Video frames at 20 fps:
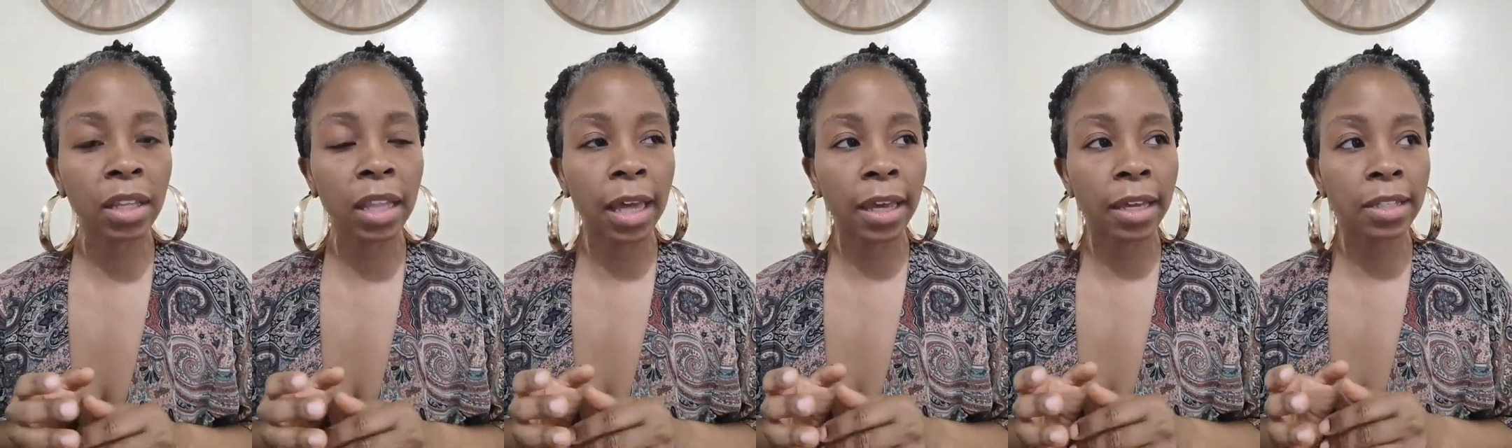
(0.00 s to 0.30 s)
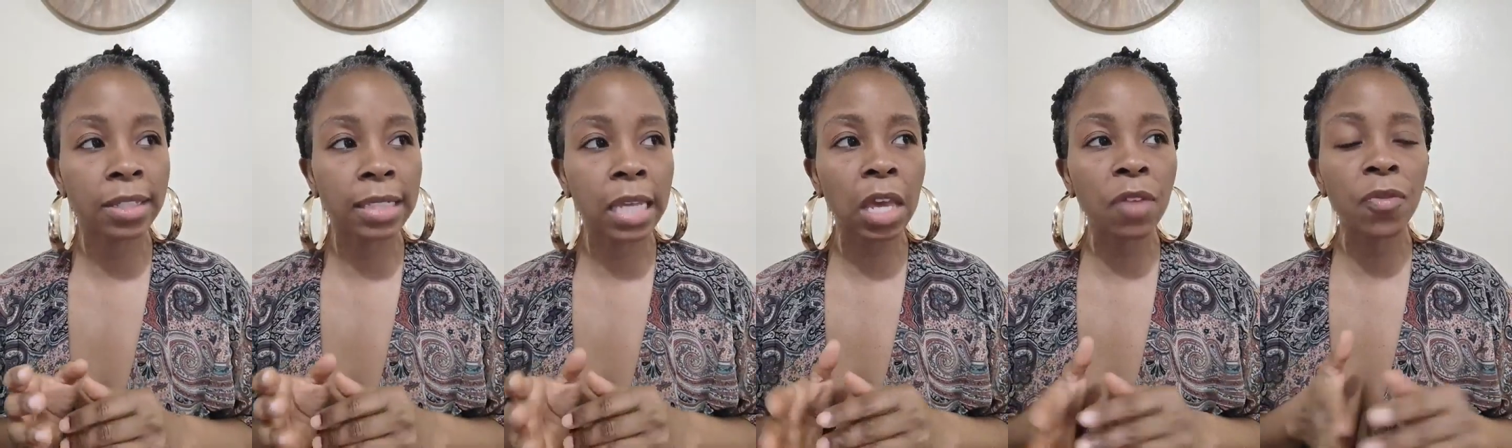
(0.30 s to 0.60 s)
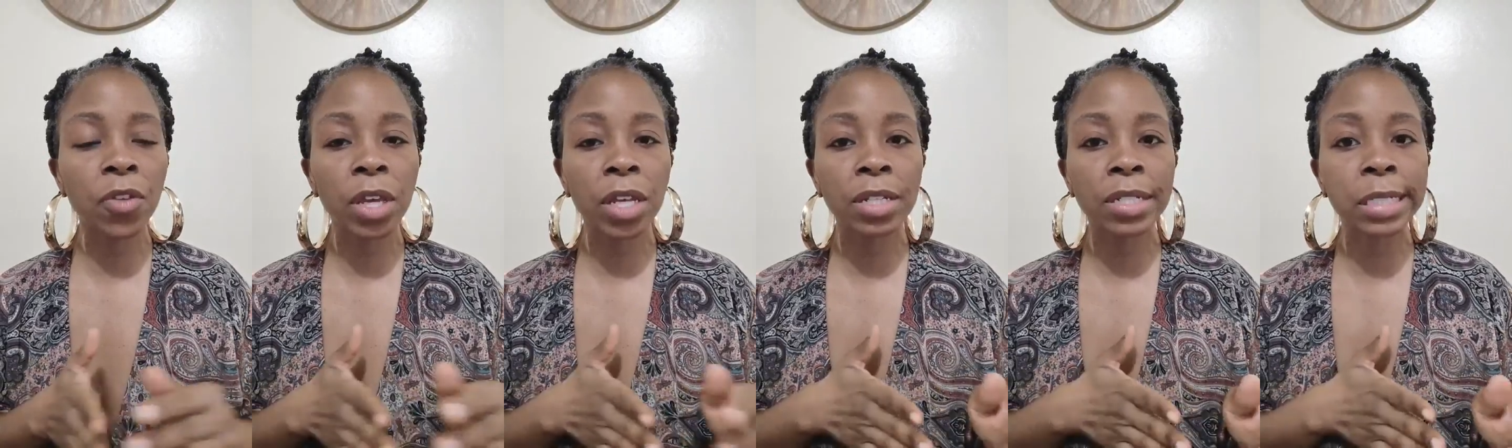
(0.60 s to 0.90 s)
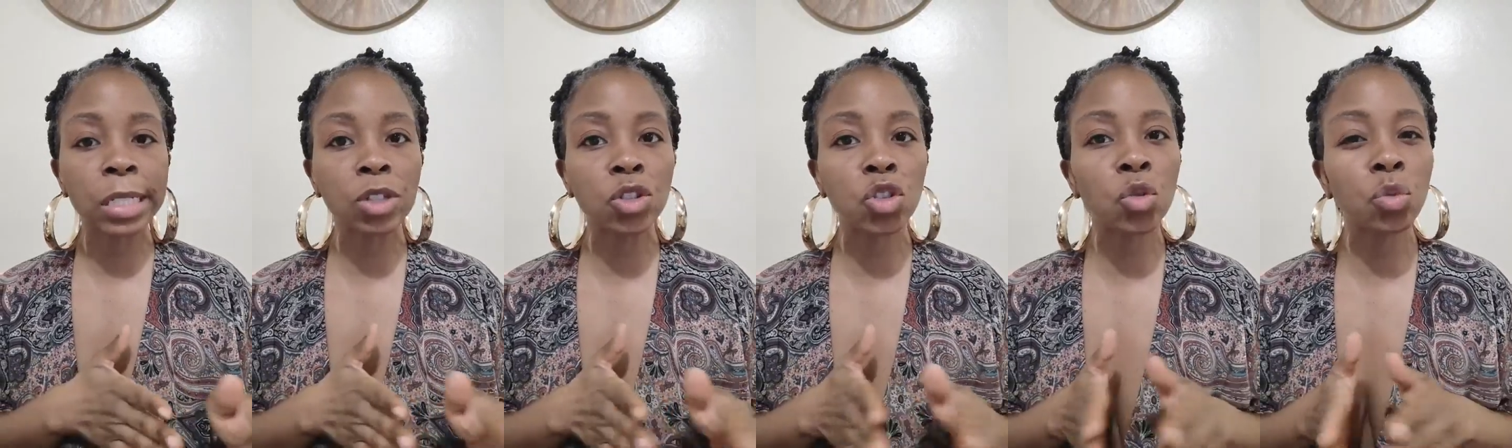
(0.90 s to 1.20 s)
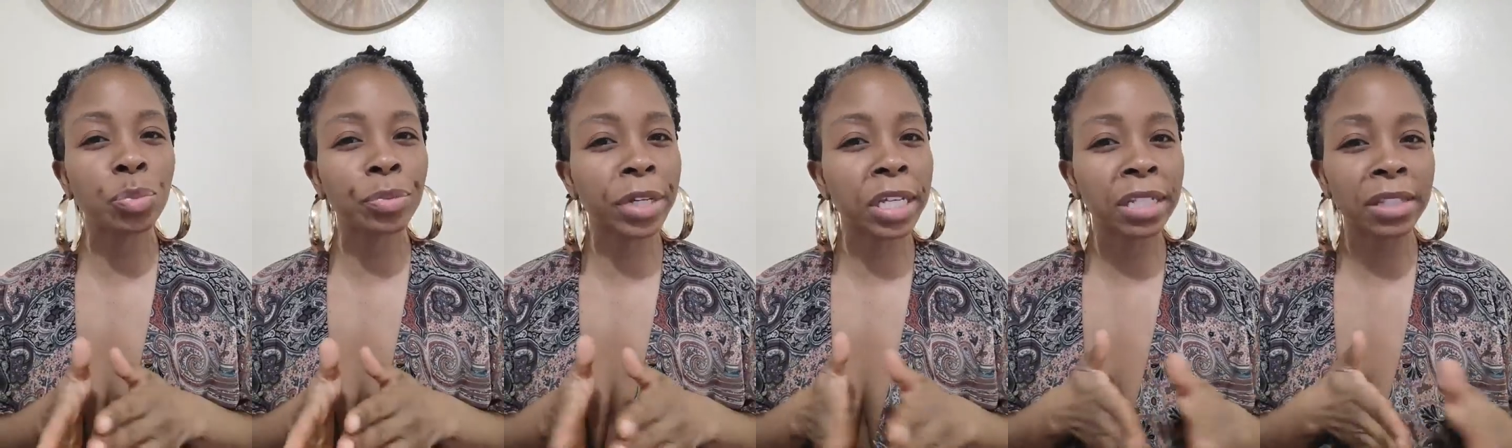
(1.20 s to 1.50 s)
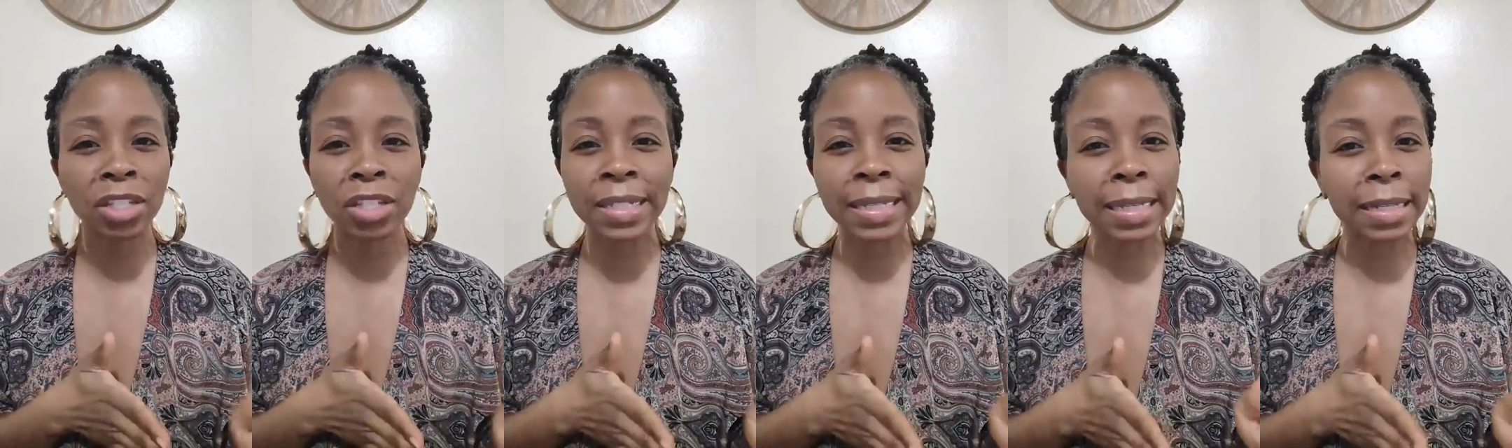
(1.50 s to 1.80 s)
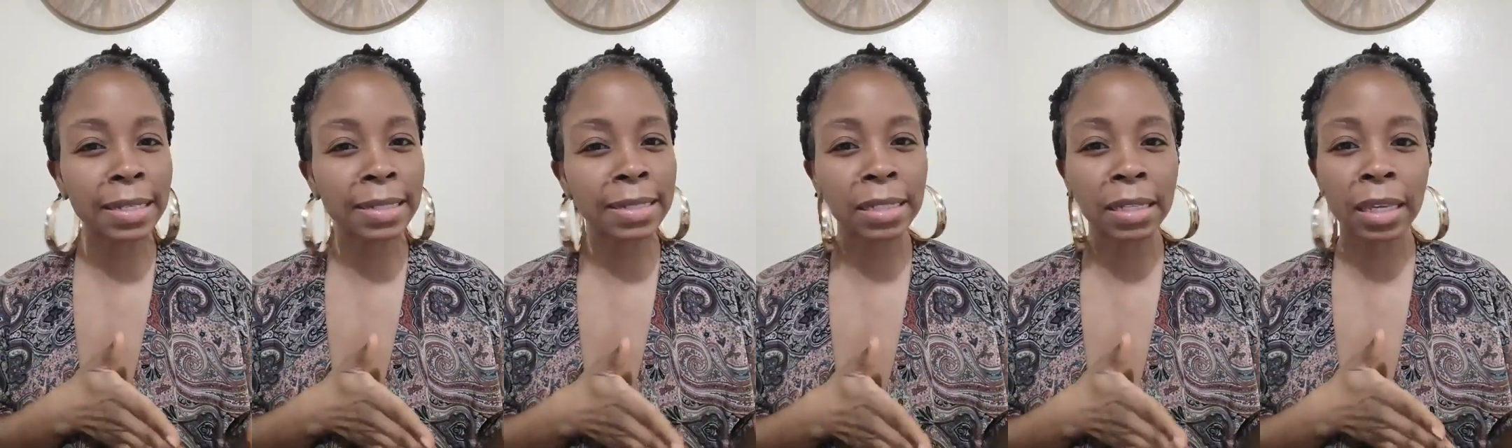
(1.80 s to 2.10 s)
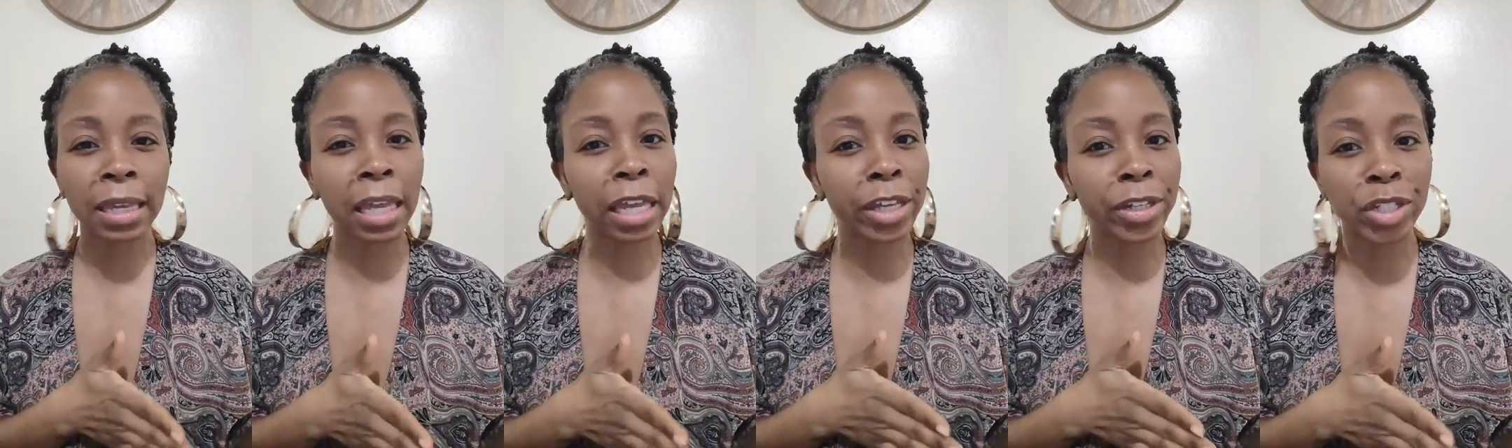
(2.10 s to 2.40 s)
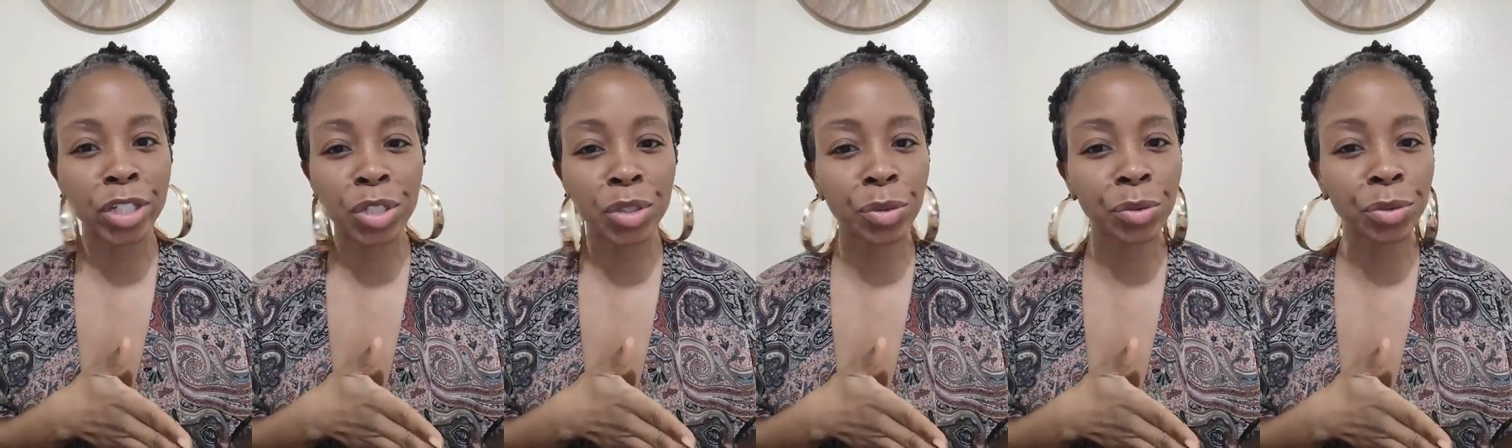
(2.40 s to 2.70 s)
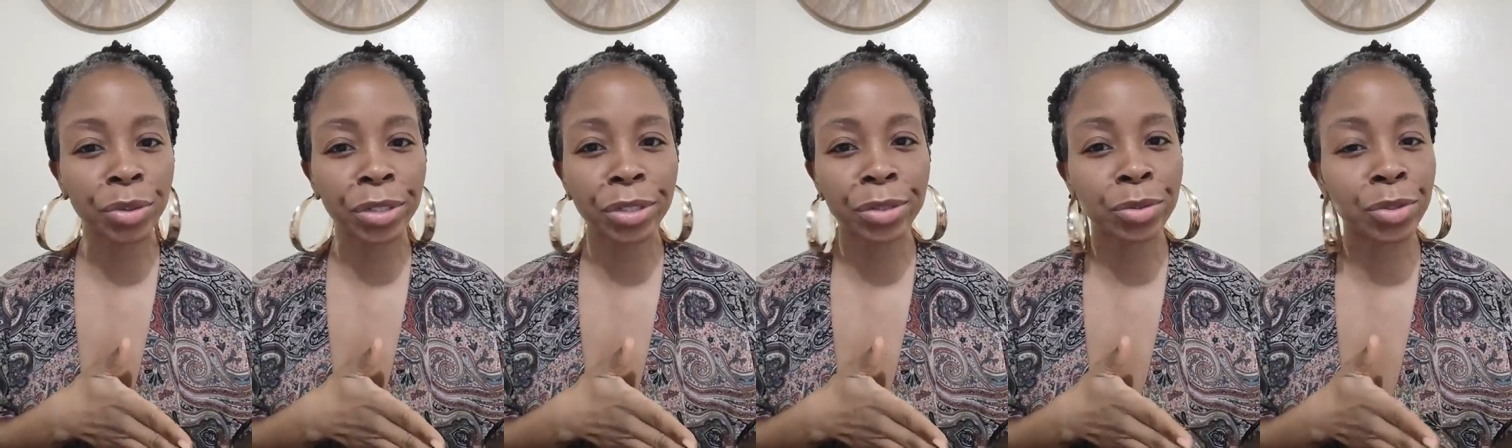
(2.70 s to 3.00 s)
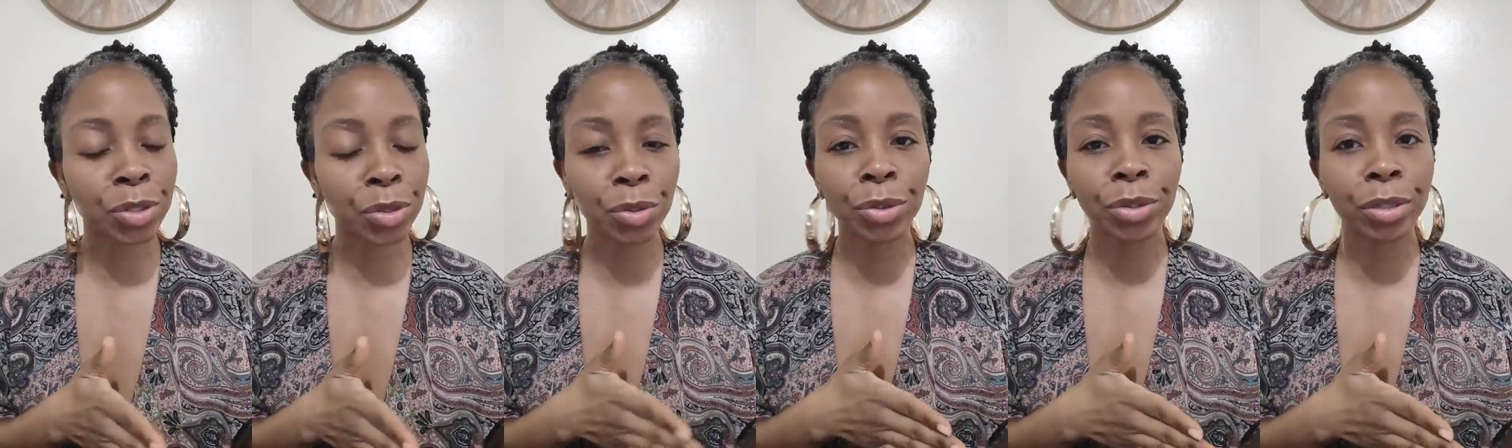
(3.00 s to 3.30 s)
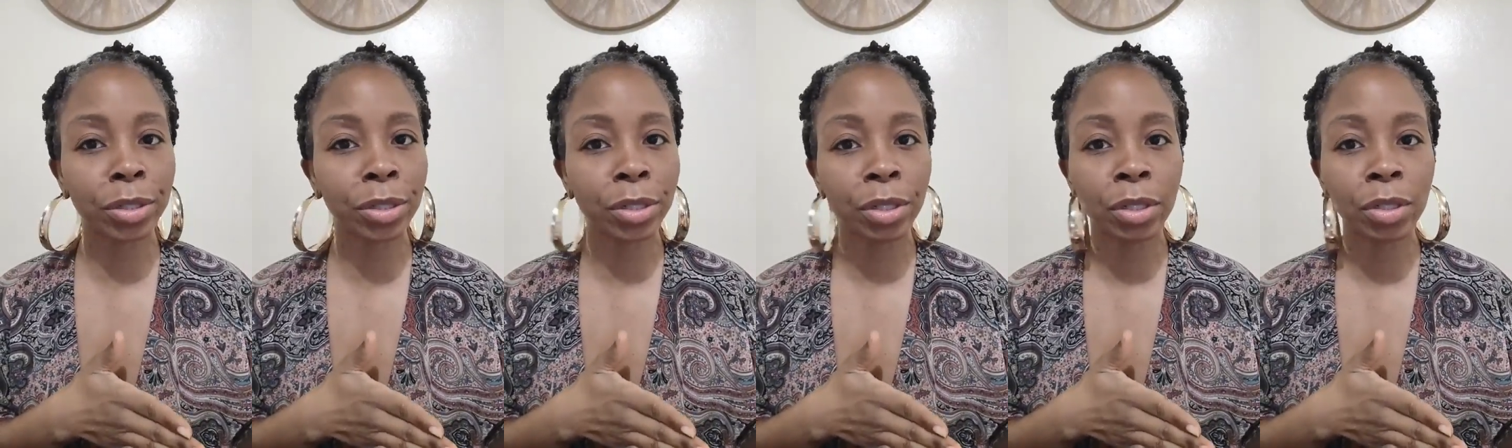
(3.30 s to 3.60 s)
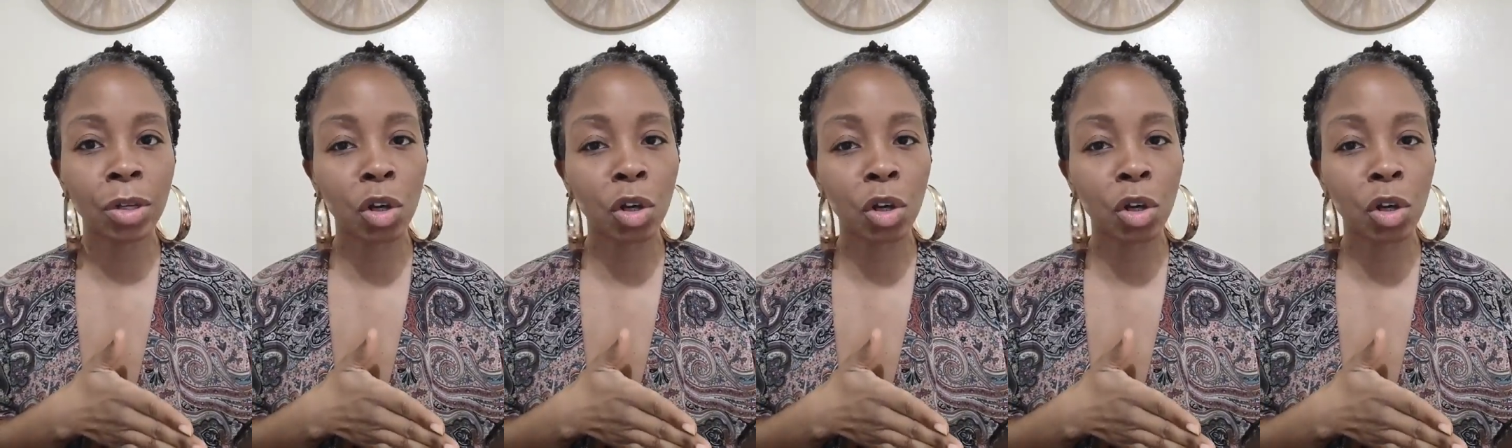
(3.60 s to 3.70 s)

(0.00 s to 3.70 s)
like say for instance, you bring this kid to candy store, store,